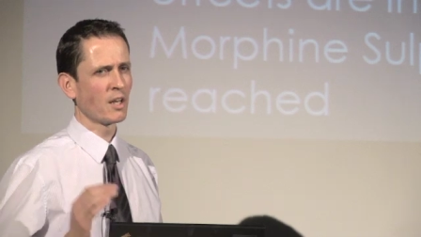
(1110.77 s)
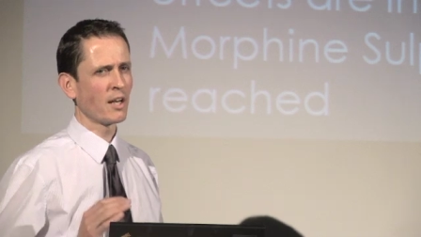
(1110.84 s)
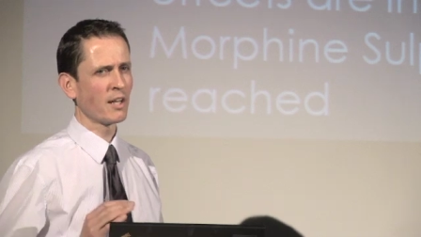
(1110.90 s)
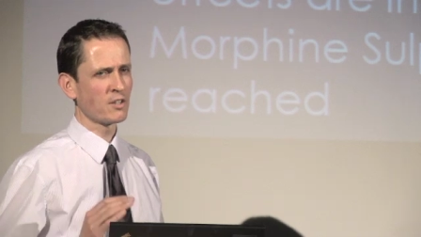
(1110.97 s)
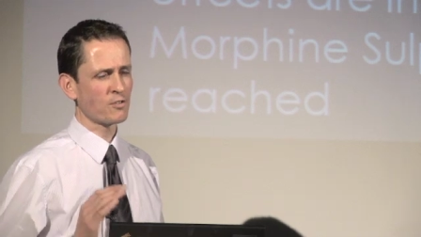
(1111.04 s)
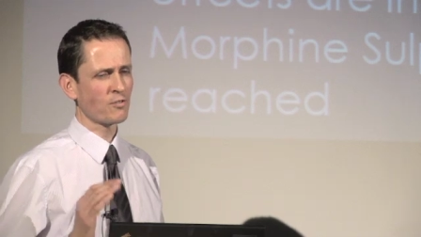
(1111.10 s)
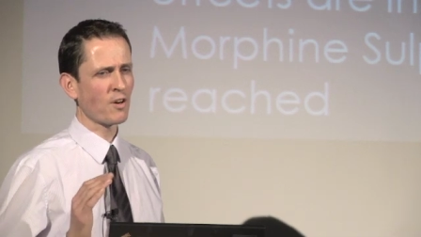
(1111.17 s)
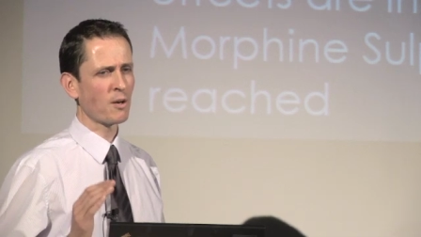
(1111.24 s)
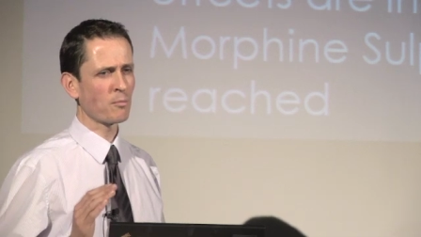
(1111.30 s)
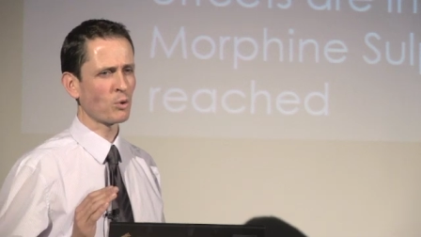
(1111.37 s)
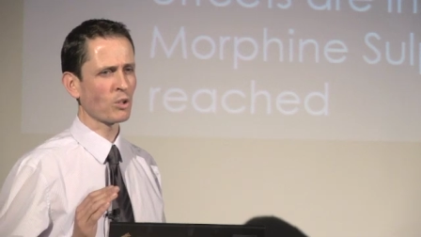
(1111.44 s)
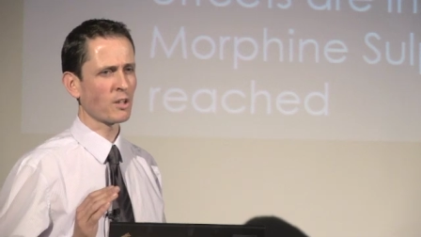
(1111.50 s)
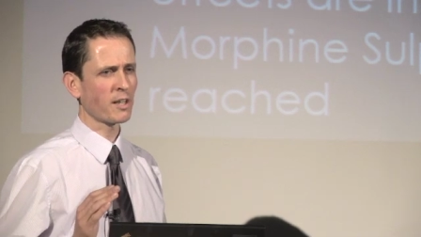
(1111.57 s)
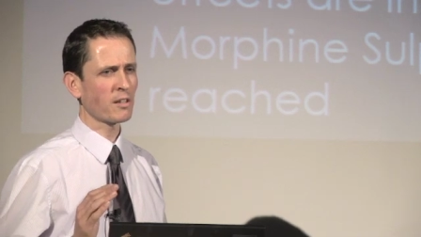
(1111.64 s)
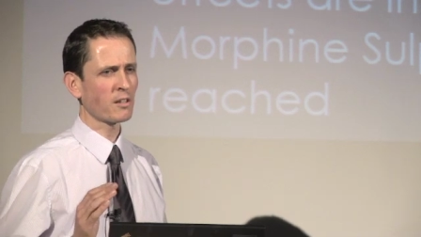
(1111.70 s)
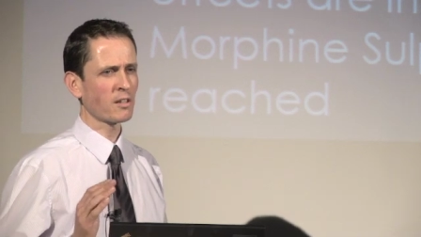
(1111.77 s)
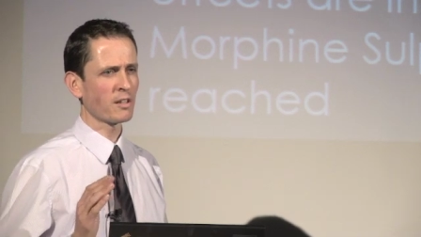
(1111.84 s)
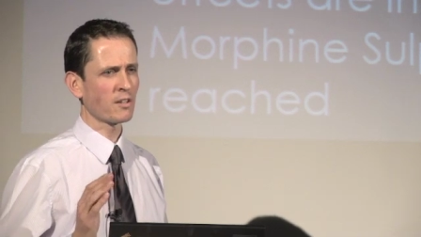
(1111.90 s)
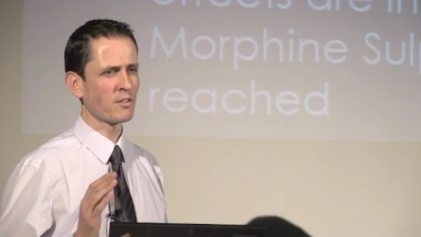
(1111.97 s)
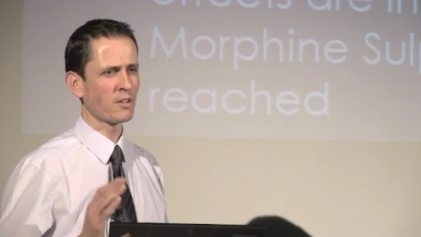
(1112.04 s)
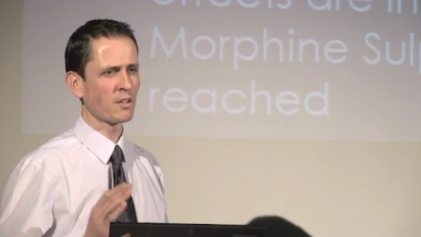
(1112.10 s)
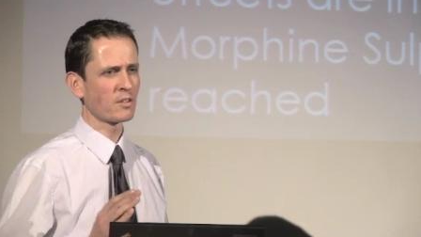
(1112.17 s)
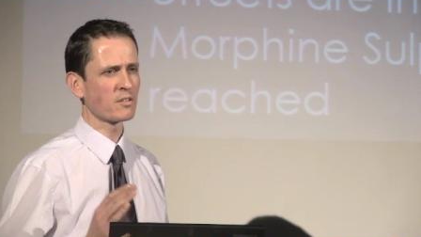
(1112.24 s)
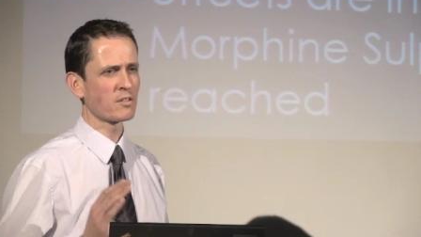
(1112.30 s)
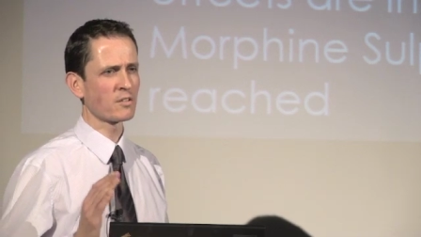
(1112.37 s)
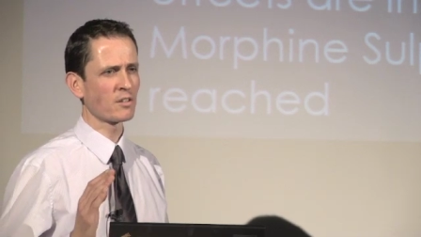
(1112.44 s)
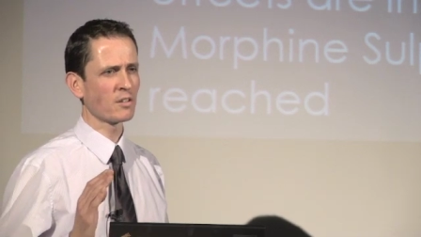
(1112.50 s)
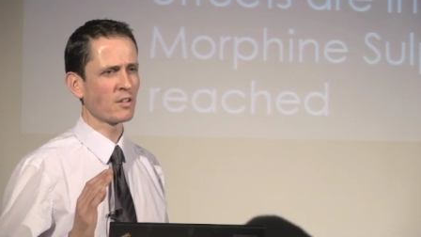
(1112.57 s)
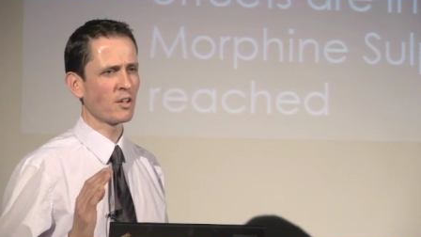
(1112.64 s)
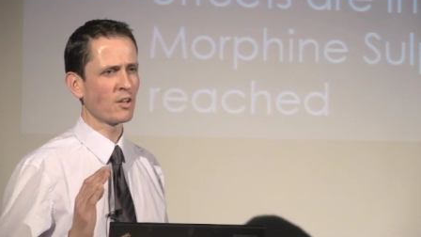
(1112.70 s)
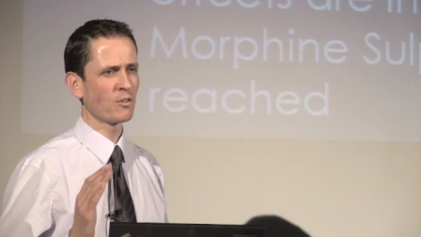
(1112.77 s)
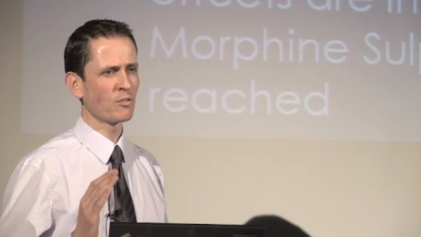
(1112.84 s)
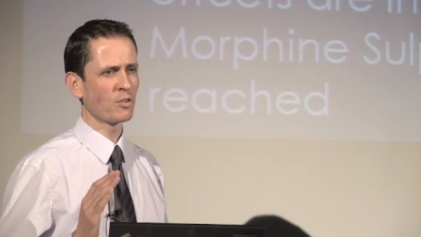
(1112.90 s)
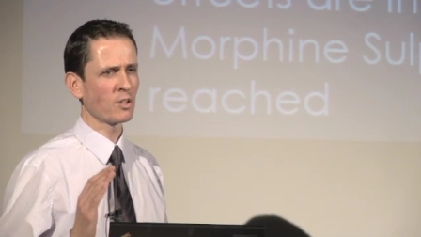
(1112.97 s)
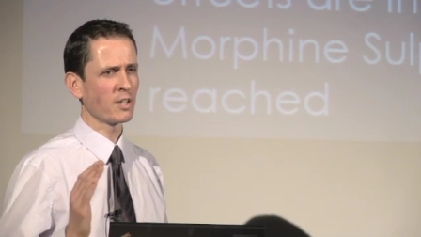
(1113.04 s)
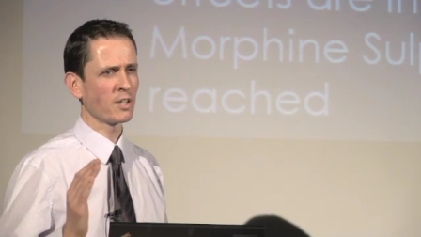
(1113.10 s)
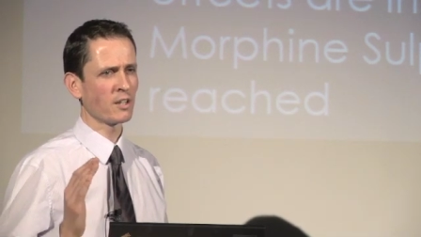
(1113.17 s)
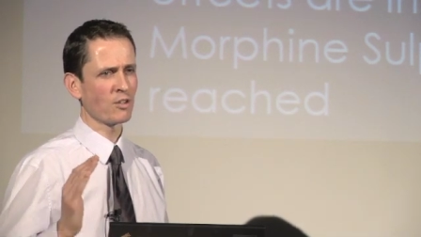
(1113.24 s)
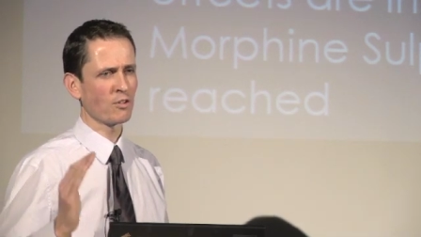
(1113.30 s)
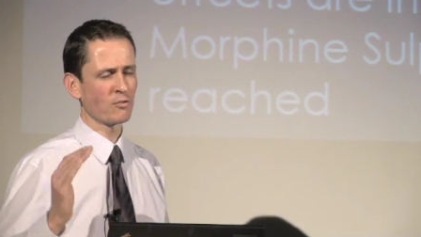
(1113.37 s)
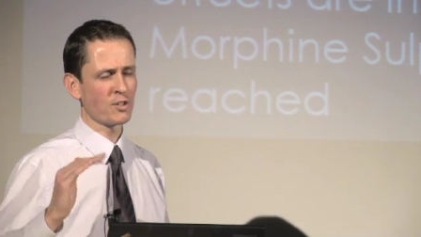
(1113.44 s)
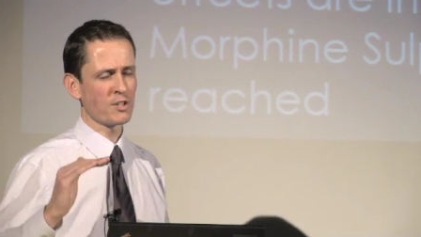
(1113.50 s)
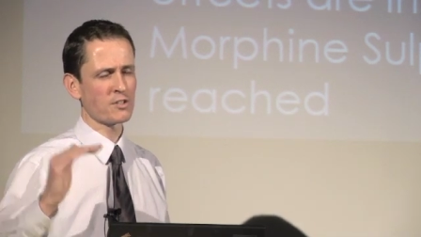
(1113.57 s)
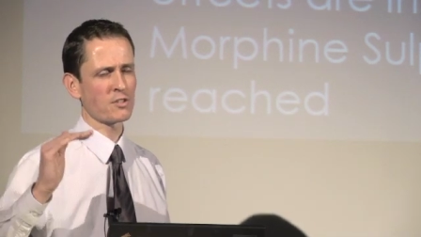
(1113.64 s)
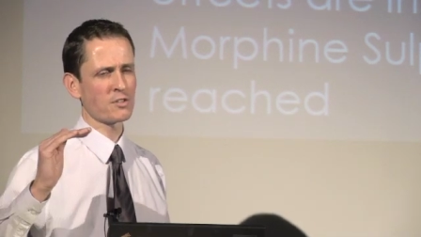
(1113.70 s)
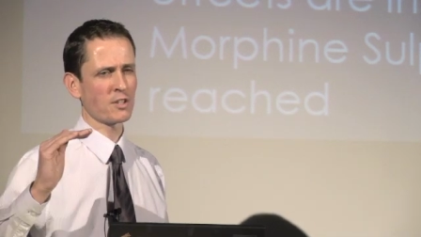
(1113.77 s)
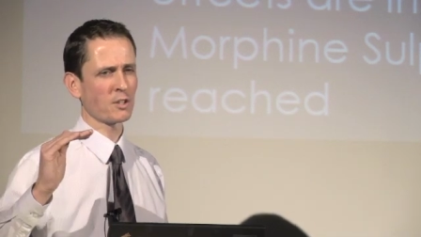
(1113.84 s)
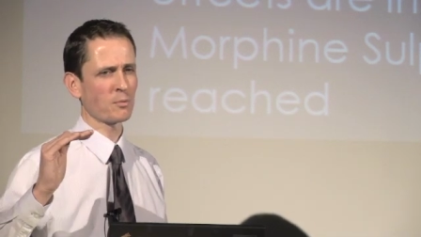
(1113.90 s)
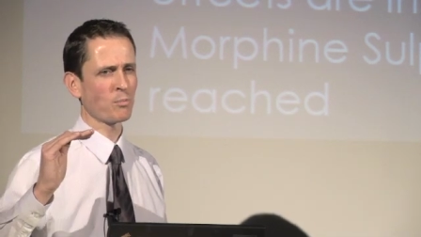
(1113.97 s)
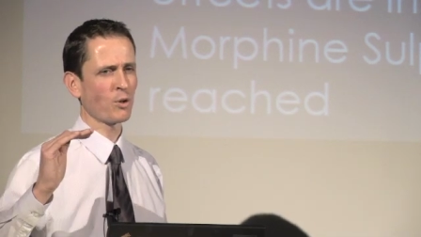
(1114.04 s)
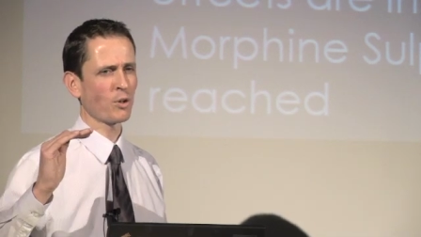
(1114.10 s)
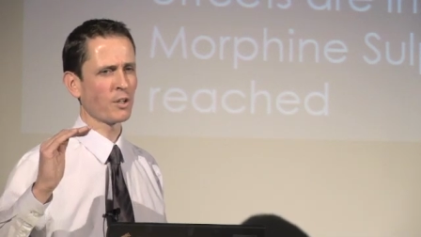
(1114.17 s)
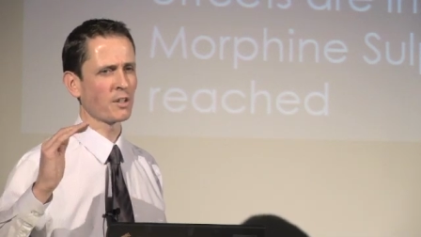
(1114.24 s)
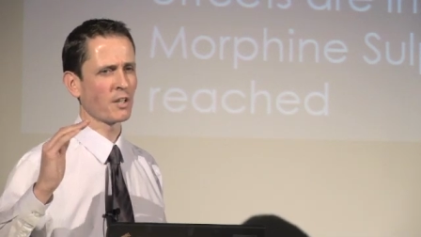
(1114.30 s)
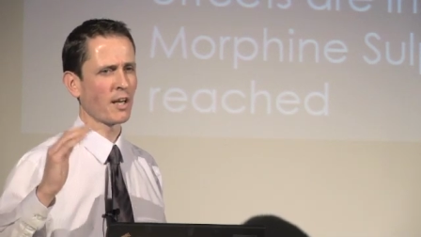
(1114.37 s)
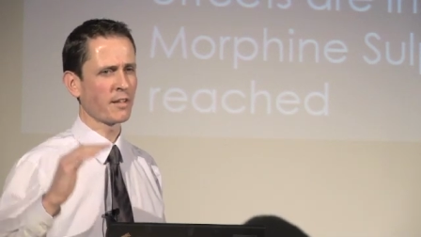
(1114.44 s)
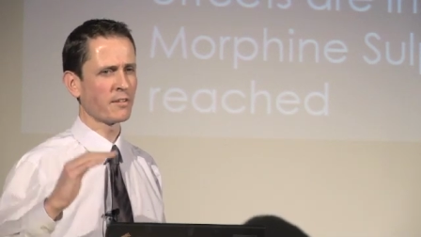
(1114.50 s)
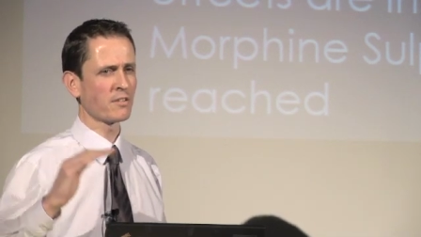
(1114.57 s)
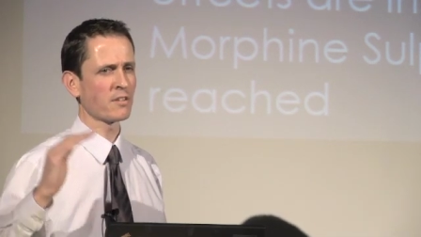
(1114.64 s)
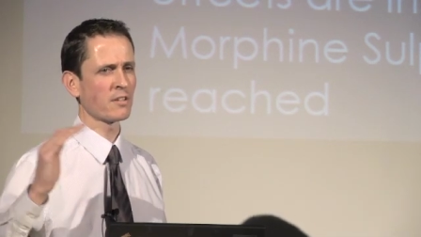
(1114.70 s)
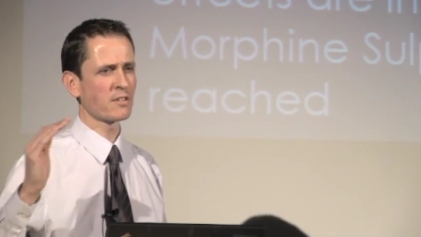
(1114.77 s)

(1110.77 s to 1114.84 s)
it's far more likely that really you've reached the ceiling point and